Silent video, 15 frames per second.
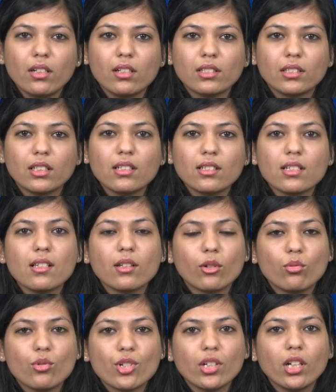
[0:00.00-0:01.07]
ulcers is
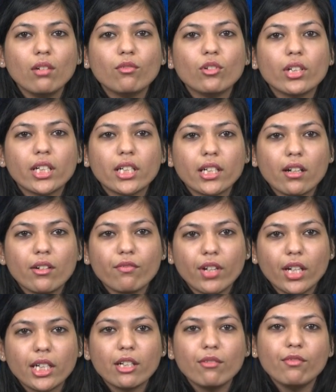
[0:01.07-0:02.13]
crucial for
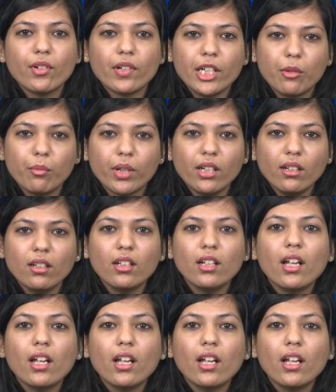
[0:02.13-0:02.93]
effective treatment